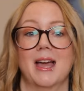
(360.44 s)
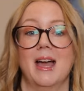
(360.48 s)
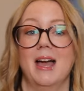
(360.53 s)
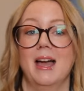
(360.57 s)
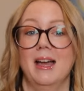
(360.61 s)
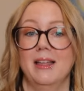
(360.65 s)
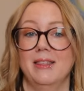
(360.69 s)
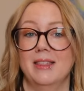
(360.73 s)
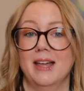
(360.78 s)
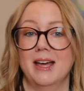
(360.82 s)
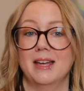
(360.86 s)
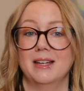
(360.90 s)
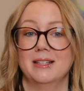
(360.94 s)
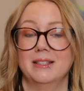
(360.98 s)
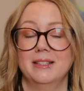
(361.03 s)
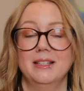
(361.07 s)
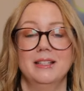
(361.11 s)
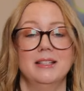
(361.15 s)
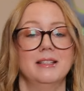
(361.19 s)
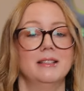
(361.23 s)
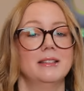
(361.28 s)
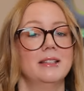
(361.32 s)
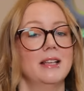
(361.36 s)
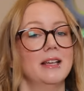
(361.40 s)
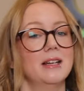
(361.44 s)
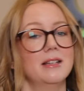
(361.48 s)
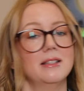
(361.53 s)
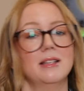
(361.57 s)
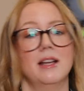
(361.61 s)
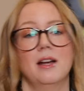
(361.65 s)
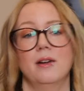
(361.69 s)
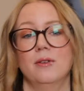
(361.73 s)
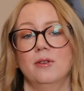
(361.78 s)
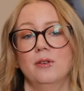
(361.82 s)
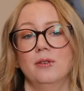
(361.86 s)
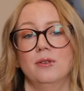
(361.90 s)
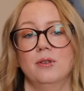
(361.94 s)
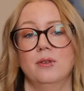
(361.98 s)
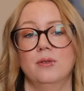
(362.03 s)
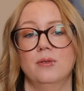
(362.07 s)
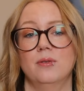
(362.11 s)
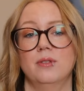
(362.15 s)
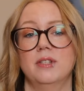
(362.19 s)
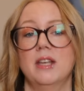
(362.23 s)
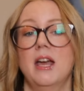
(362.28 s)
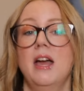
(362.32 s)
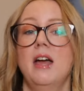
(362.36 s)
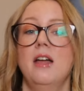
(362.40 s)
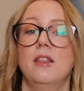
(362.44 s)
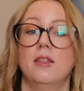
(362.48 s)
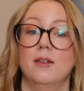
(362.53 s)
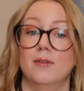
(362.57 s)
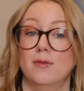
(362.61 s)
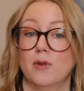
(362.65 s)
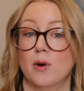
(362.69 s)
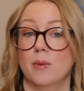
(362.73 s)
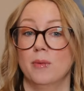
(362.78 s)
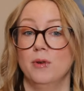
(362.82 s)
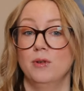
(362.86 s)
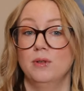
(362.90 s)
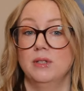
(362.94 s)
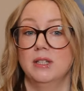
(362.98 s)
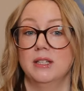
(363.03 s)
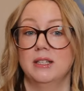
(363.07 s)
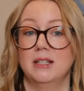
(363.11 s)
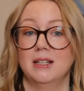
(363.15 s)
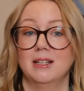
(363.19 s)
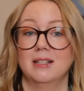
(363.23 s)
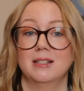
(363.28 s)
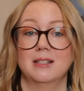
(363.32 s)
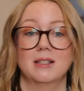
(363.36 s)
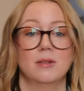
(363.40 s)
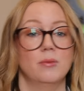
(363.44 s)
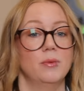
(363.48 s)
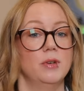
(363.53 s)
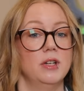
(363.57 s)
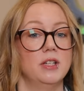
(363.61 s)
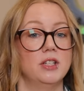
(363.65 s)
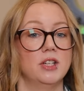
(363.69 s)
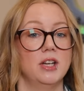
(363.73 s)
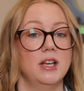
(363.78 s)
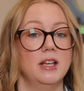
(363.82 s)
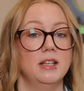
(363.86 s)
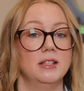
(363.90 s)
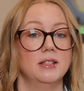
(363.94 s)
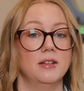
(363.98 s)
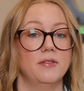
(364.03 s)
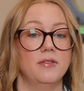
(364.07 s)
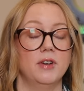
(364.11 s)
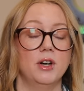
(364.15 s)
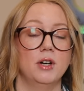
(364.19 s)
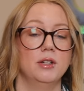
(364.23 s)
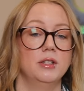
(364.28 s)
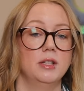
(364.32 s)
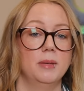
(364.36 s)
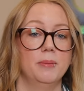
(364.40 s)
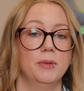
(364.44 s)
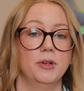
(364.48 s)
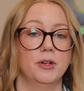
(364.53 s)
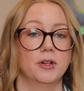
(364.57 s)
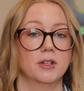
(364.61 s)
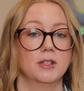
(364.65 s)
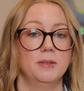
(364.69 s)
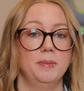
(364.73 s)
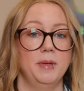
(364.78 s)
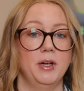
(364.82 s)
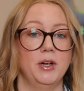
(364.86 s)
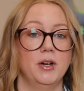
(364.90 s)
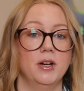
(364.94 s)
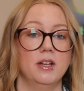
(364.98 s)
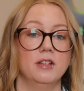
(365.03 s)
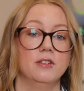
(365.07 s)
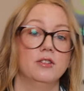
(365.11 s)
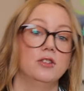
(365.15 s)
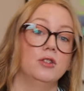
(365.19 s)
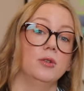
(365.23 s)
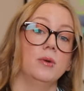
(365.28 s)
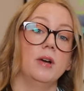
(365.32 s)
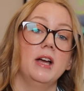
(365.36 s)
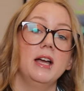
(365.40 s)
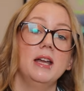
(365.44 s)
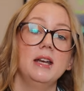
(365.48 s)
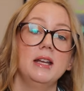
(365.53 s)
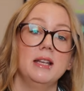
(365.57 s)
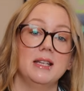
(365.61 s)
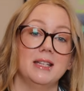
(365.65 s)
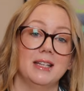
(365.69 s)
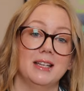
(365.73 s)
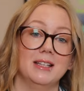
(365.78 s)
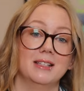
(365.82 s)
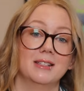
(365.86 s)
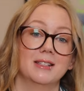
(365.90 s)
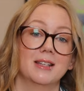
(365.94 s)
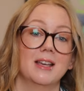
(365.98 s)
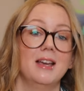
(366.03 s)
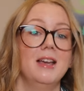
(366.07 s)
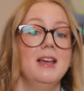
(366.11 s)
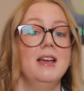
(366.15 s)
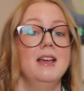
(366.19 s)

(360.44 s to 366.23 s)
And that is it. That is how you use the Formoonsa disc, which is a very similar experience to any disc.